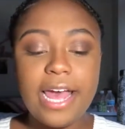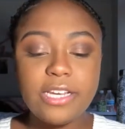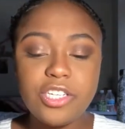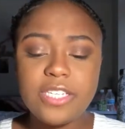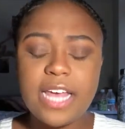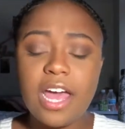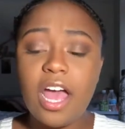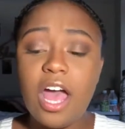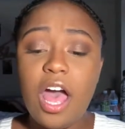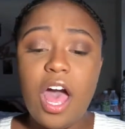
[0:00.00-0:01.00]
And she's like,
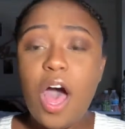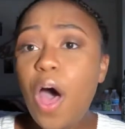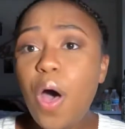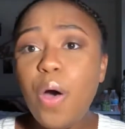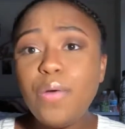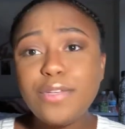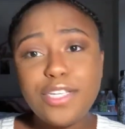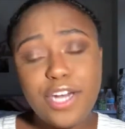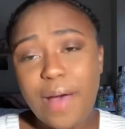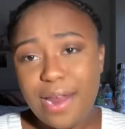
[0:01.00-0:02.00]
oh,
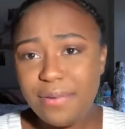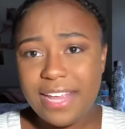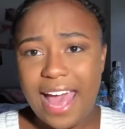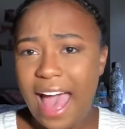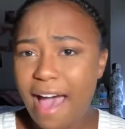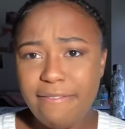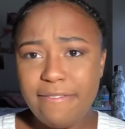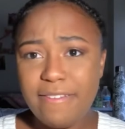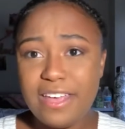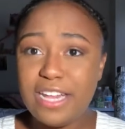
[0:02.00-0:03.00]
you know, I don't really have
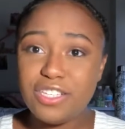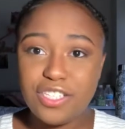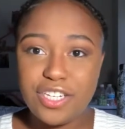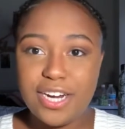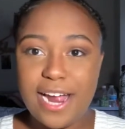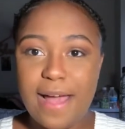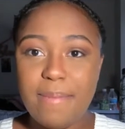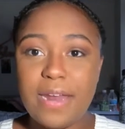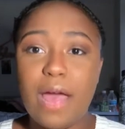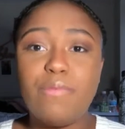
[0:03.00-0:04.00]
an
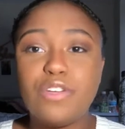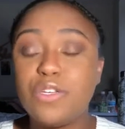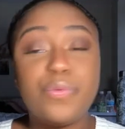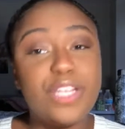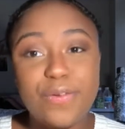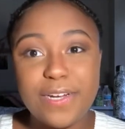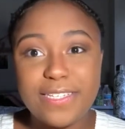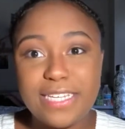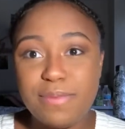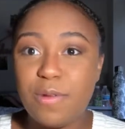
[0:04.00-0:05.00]
Instagram, and I just really want
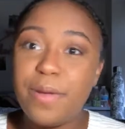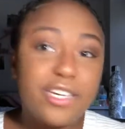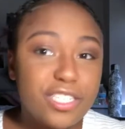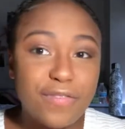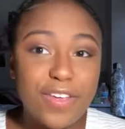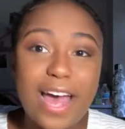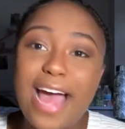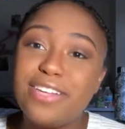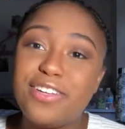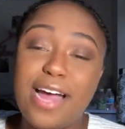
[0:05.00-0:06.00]
to see more pictures of you
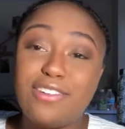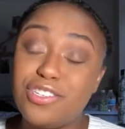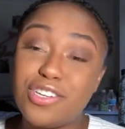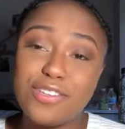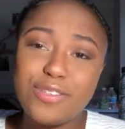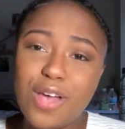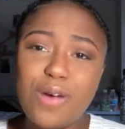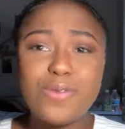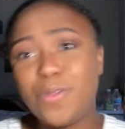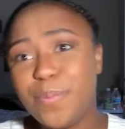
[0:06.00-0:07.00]
guys. You guys are just
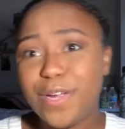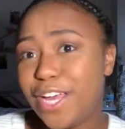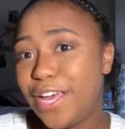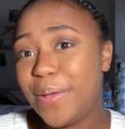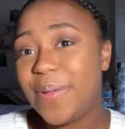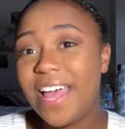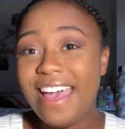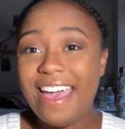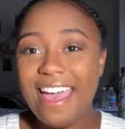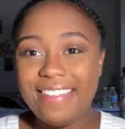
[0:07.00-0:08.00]
so super cute,
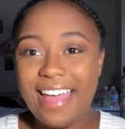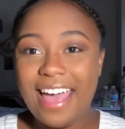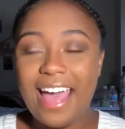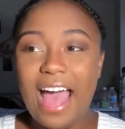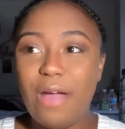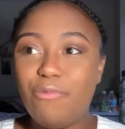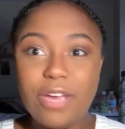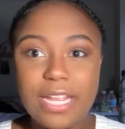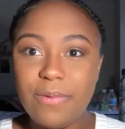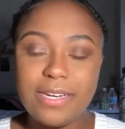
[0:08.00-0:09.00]
and like I
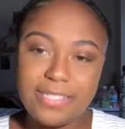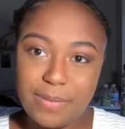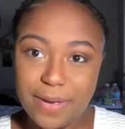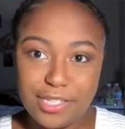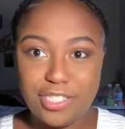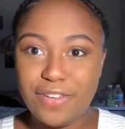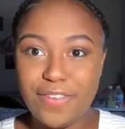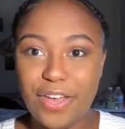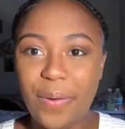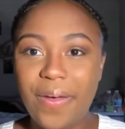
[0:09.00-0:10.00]
really want to see pictures of
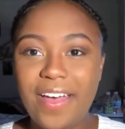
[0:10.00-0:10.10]
you.